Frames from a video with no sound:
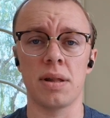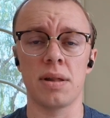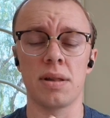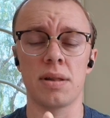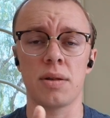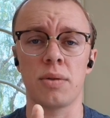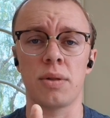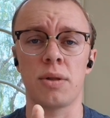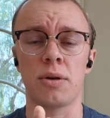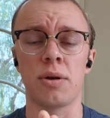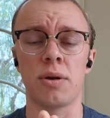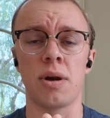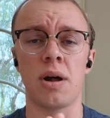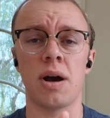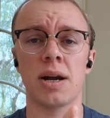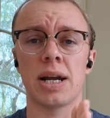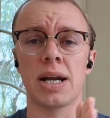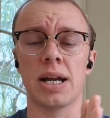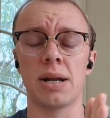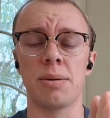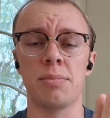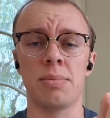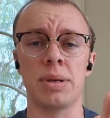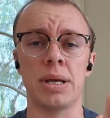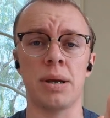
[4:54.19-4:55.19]
So they're not going
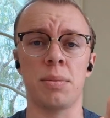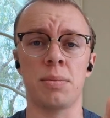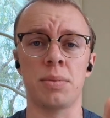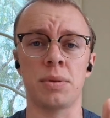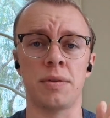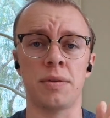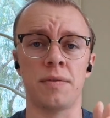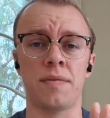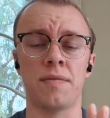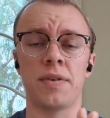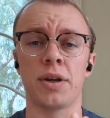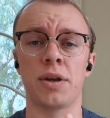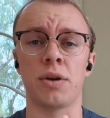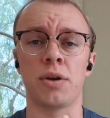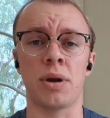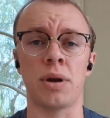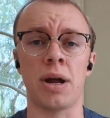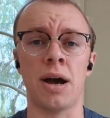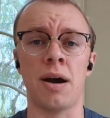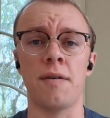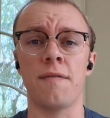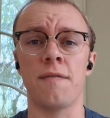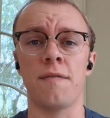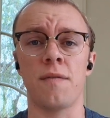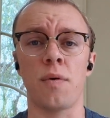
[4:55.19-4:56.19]
to be able to figure
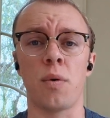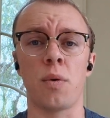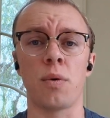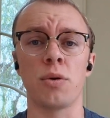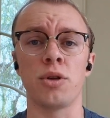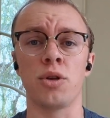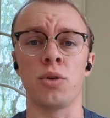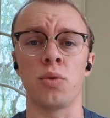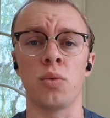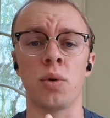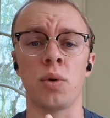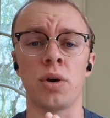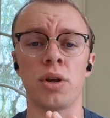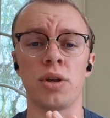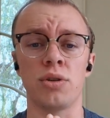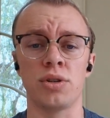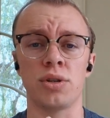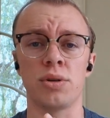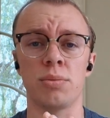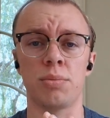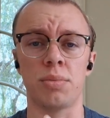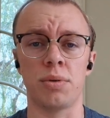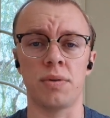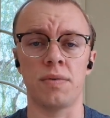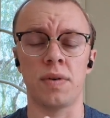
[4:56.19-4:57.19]
out for you what you
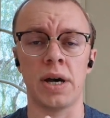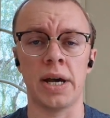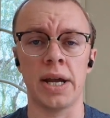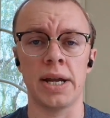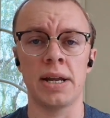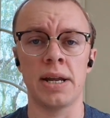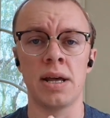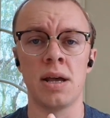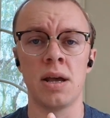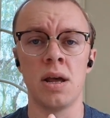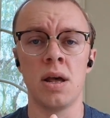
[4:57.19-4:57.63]
should provide.